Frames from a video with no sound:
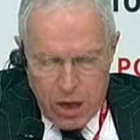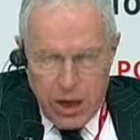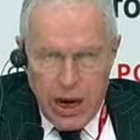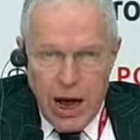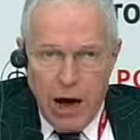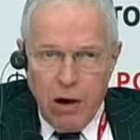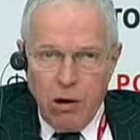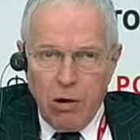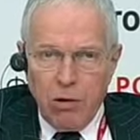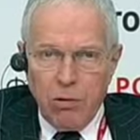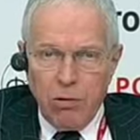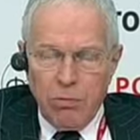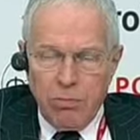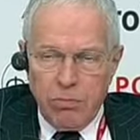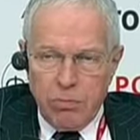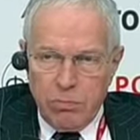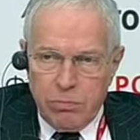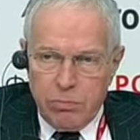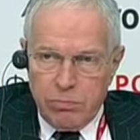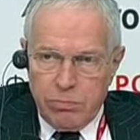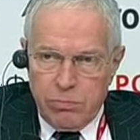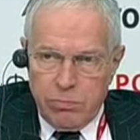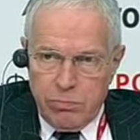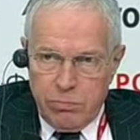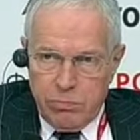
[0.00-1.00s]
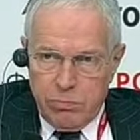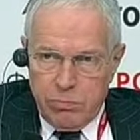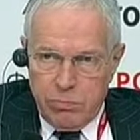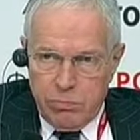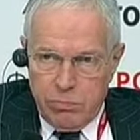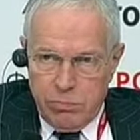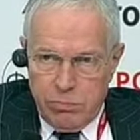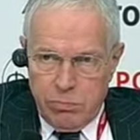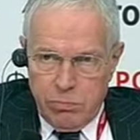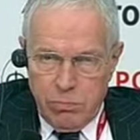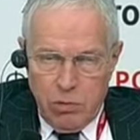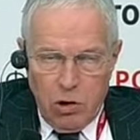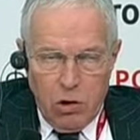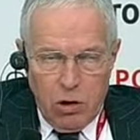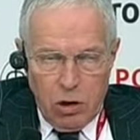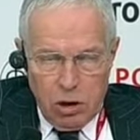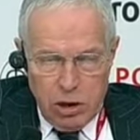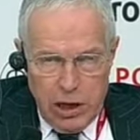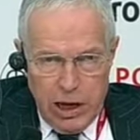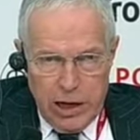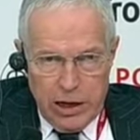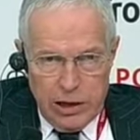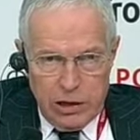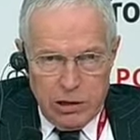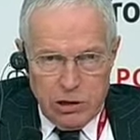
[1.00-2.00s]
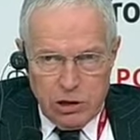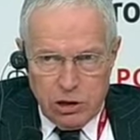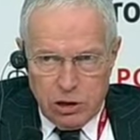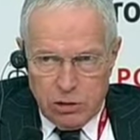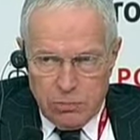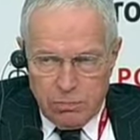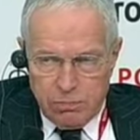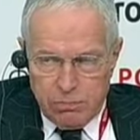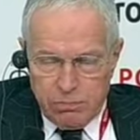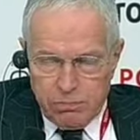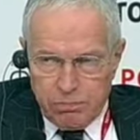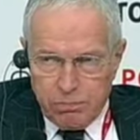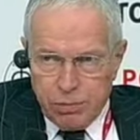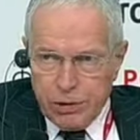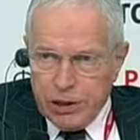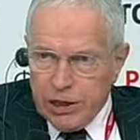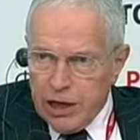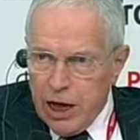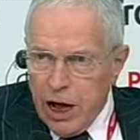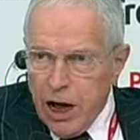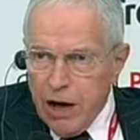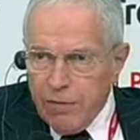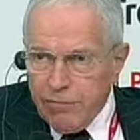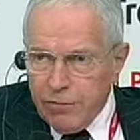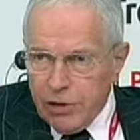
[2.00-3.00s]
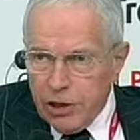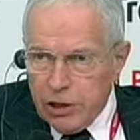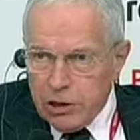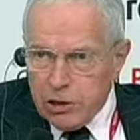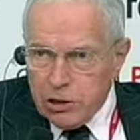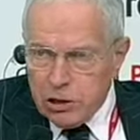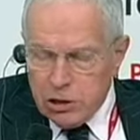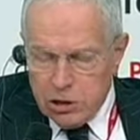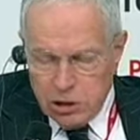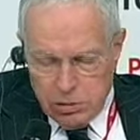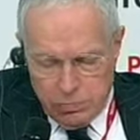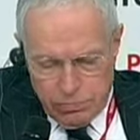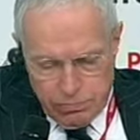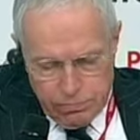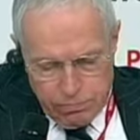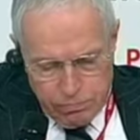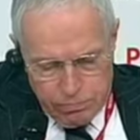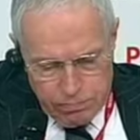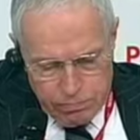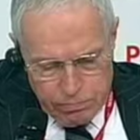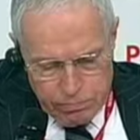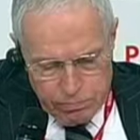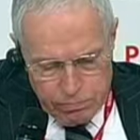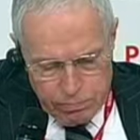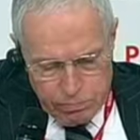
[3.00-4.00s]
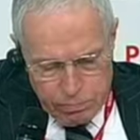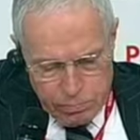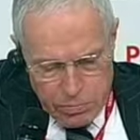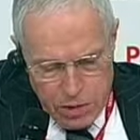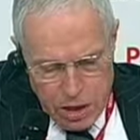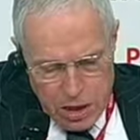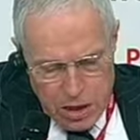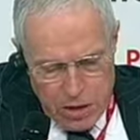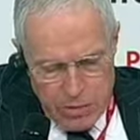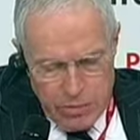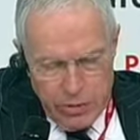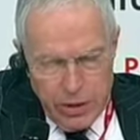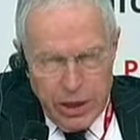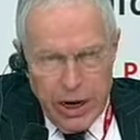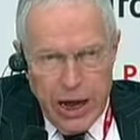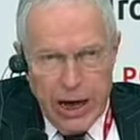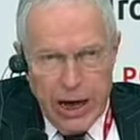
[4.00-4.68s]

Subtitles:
Now, all that is pretty obvious. The